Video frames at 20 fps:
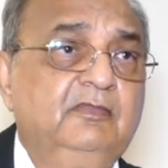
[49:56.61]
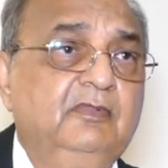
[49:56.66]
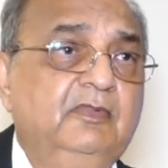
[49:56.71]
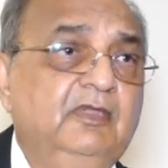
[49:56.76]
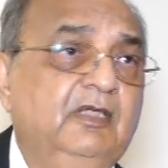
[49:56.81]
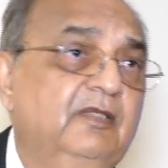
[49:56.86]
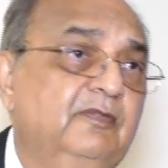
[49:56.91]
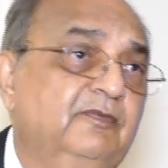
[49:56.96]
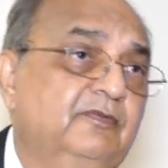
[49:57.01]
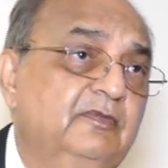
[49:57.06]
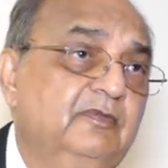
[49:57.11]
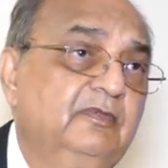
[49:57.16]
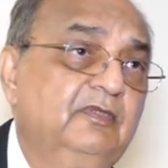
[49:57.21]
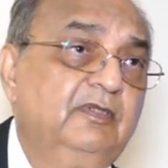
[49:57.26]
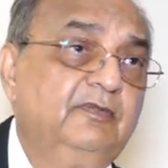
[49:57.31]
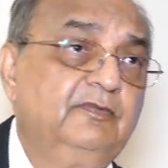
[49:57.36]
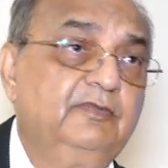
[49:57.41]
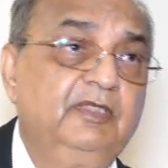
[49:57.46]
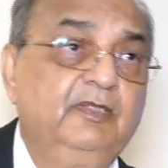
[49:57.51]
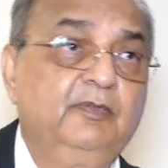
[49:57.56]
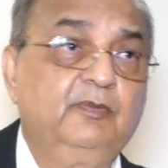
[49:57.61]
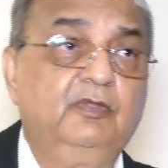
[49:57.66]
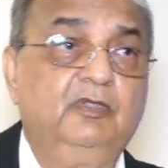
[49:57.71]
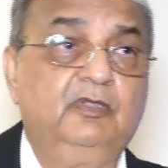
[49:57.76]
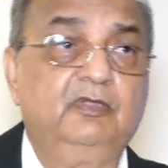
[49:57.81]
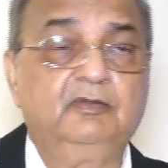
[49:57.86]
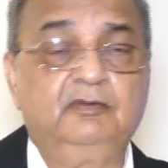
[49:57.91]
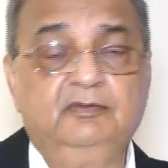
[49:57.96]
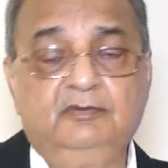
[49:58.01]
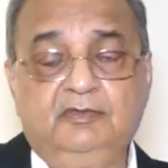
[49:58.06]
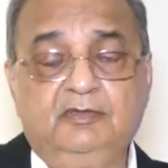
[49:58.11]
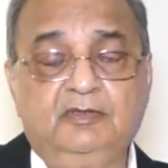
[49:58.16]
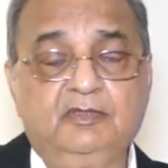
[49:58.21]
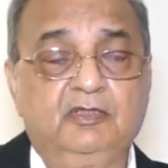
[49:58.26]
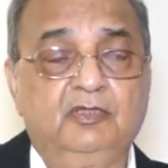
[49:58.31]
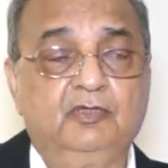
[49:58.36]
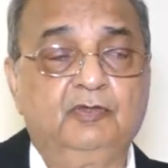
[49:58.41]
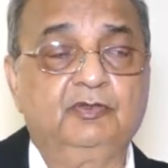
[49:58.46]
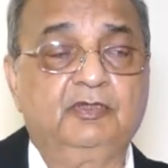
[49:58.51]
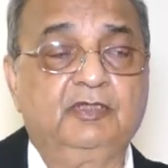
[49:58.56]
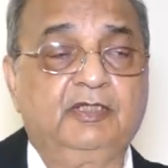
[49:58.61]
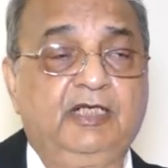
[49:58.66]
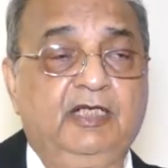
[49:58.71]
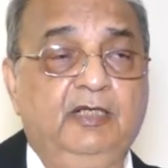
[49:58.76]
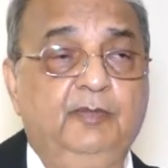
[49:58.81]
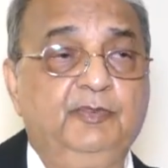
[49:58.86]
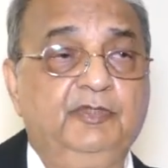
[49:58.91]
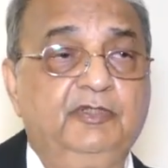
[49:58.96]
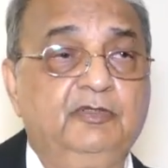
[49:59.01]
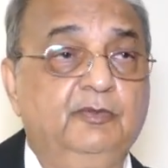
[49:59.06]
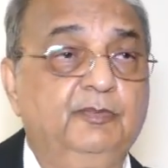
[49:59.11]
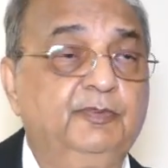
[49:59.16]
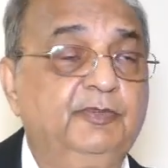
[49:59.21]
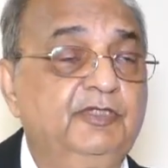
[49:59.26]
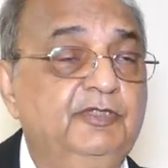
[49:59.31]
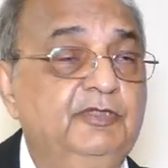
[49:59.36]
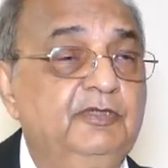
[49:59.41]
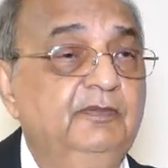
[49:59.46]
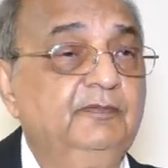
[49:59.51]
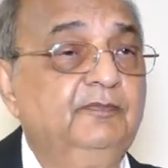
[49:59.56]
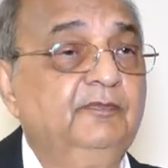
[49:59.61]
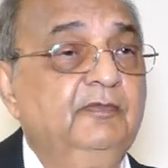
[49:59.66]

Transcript: As if they have undergone the cabbage operation